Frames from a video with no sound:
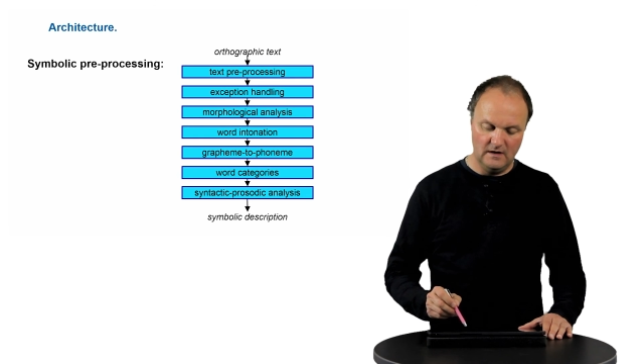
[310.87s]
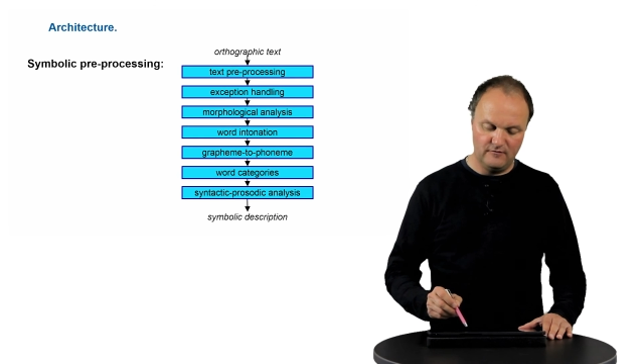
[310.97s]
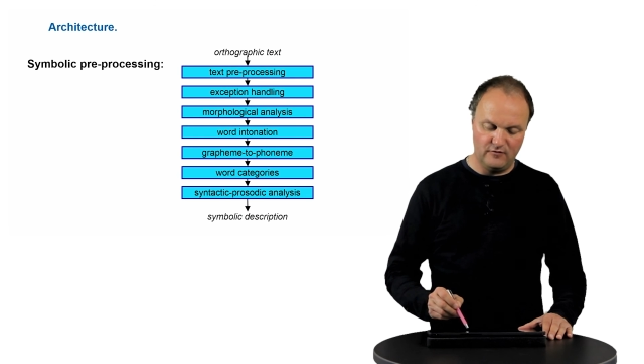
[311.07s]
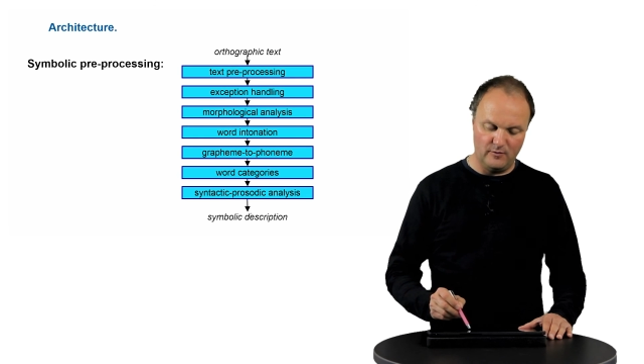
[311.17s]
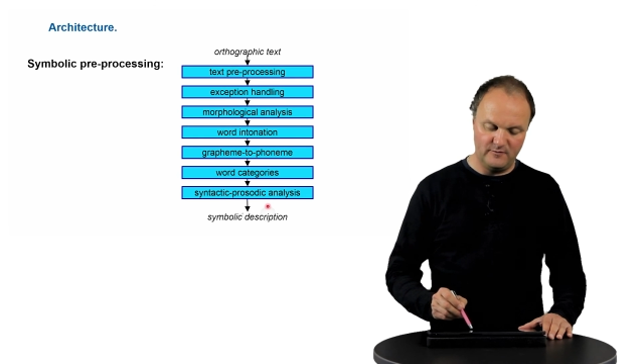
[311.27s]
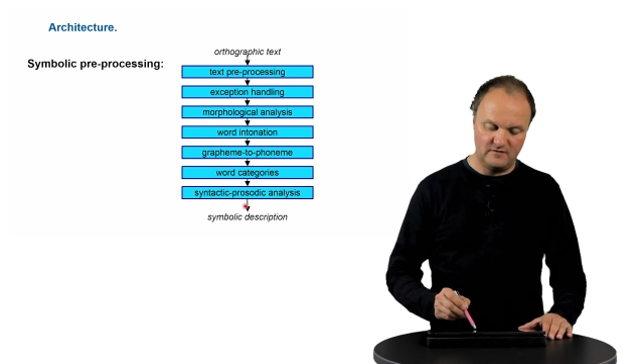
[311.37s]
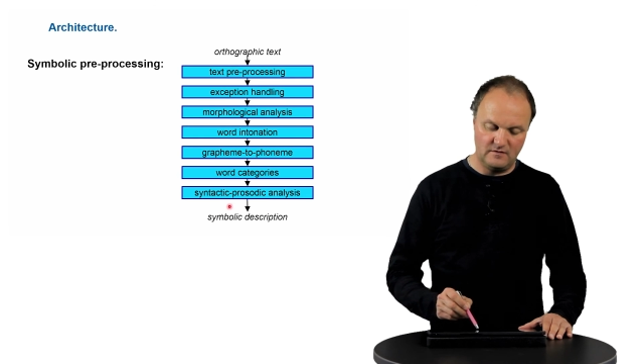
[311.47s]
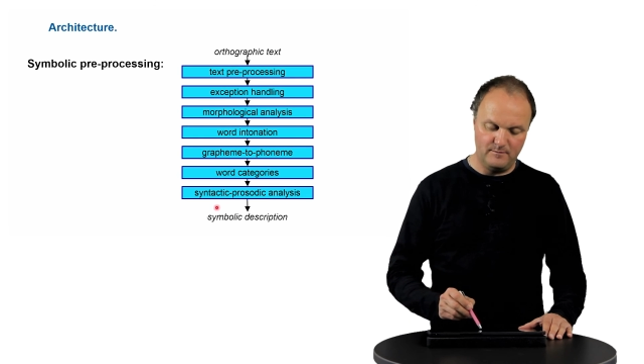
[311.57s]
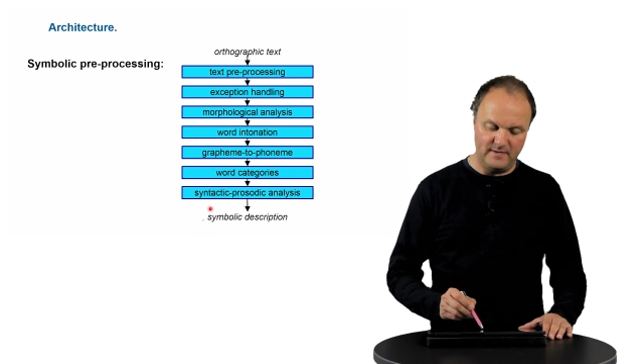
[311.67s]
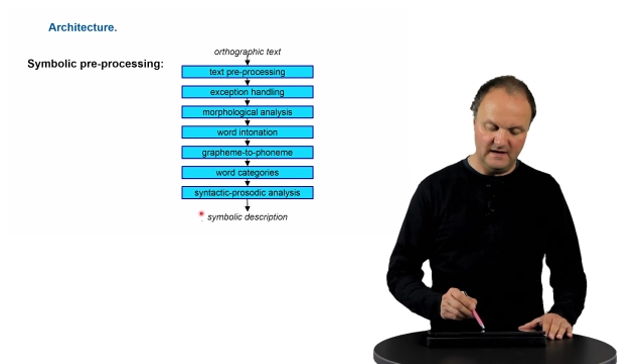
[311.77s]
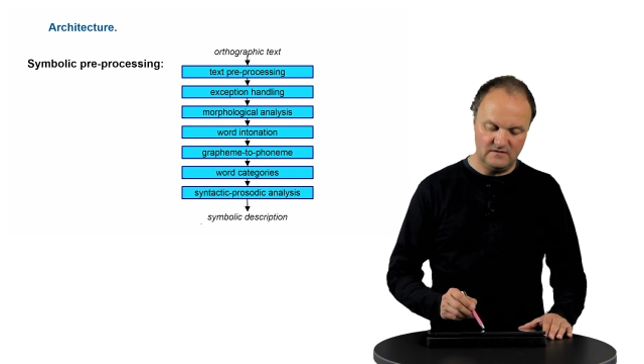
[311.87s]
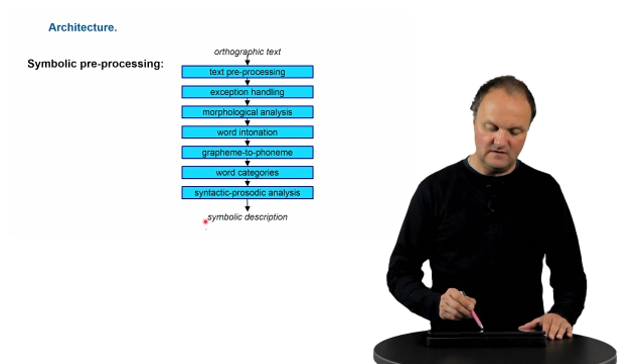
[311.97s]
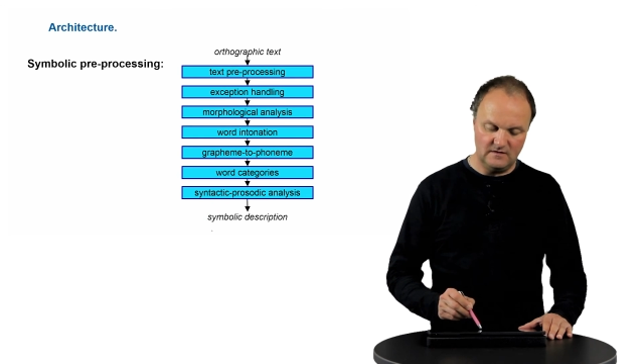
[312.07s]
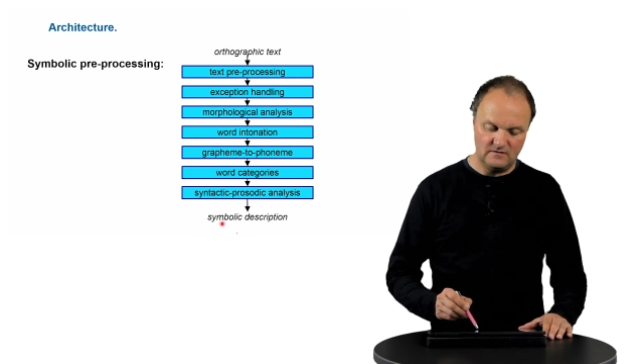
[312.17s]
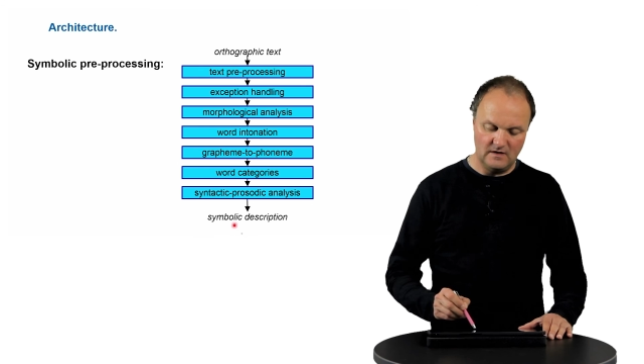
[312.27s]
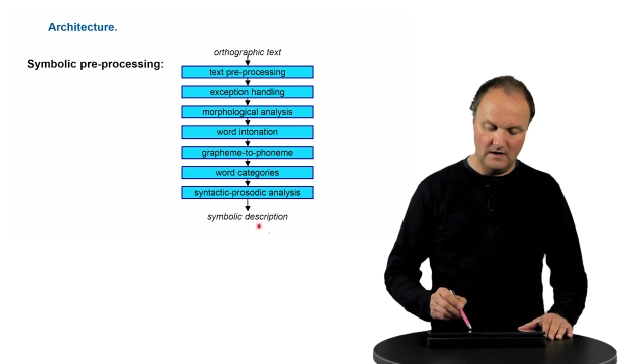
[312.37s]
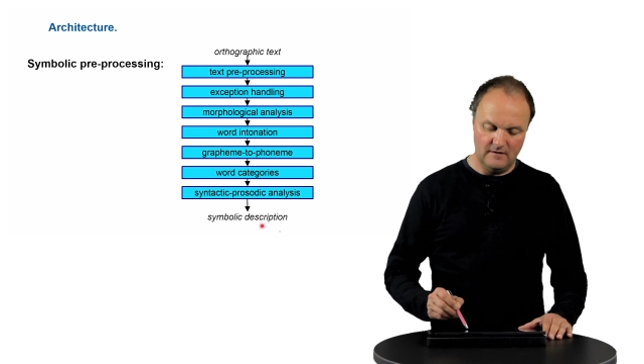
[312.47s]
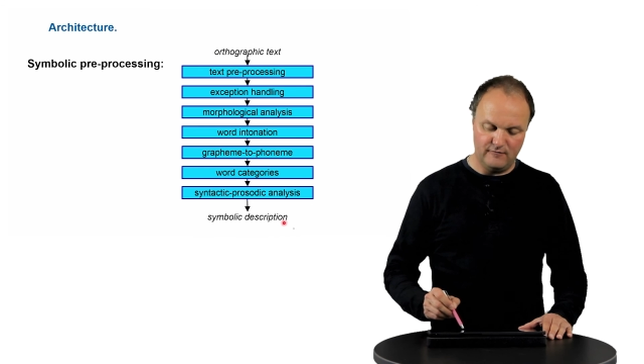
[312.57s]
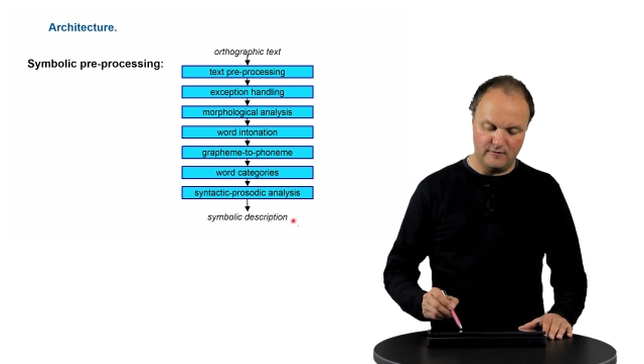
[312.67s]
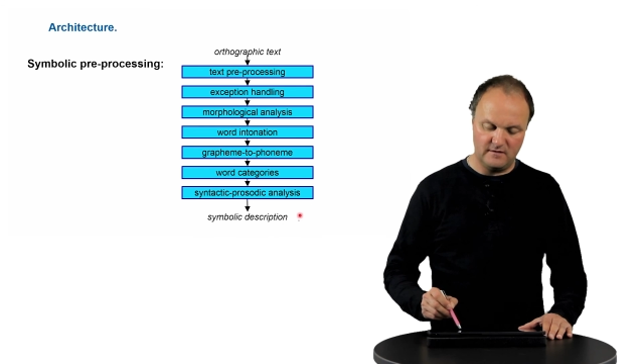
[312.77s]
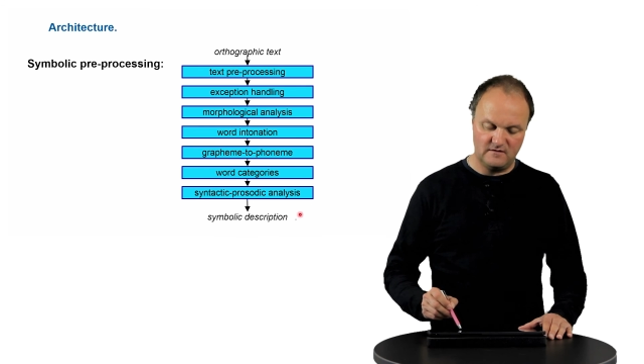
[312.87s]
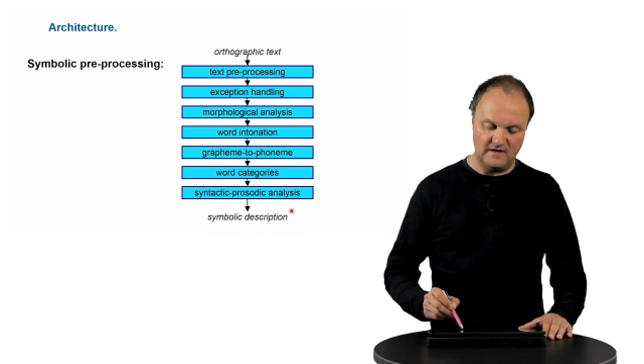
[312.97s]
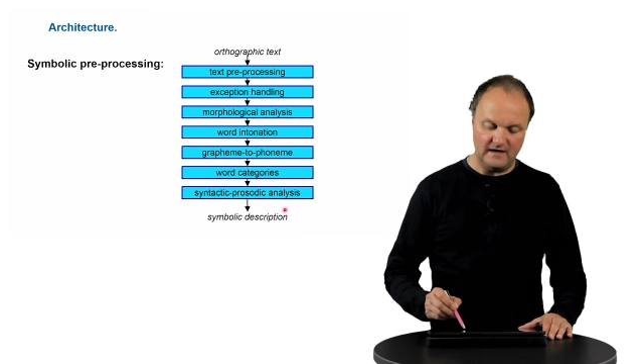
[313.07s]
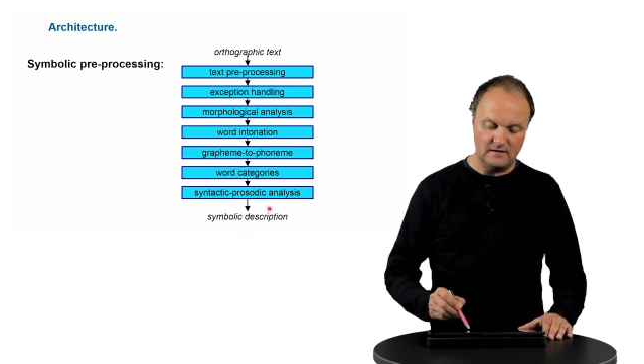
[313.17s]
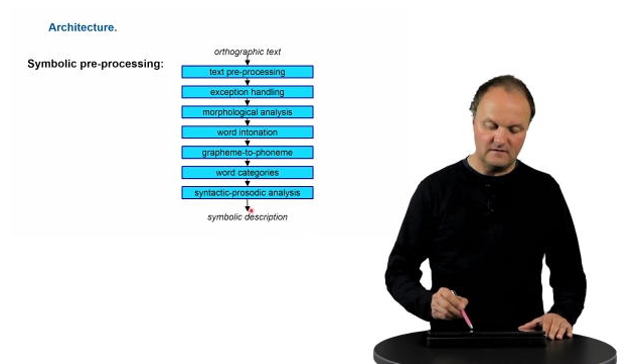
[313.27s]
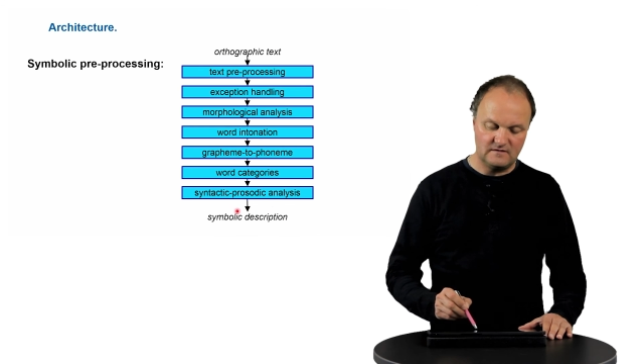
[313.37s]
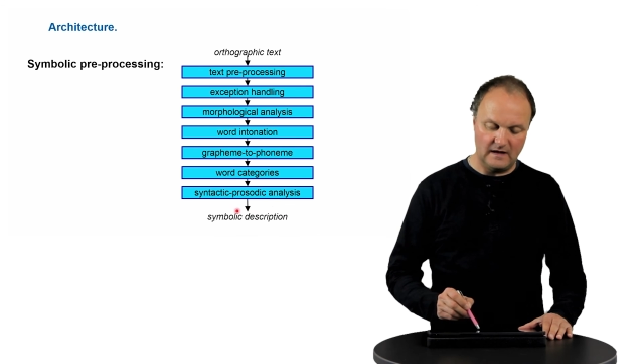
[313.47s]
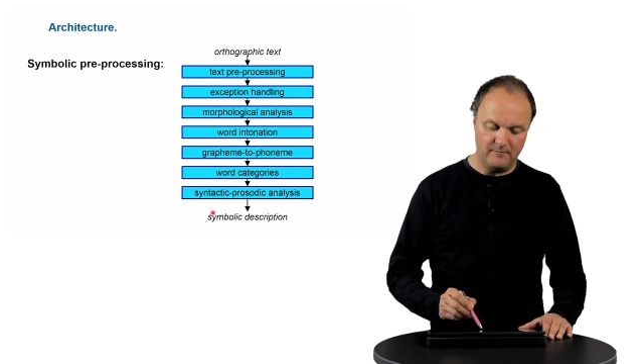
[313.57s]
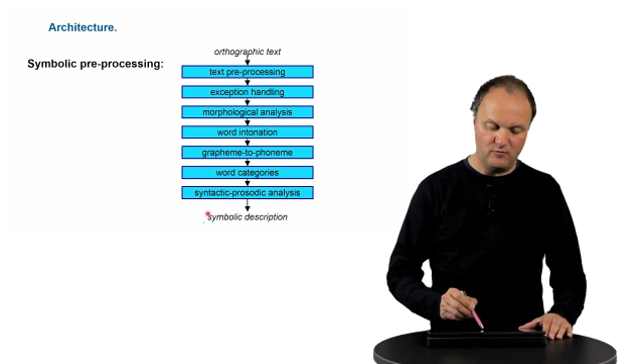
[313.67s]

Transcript: forms the basis for the second step,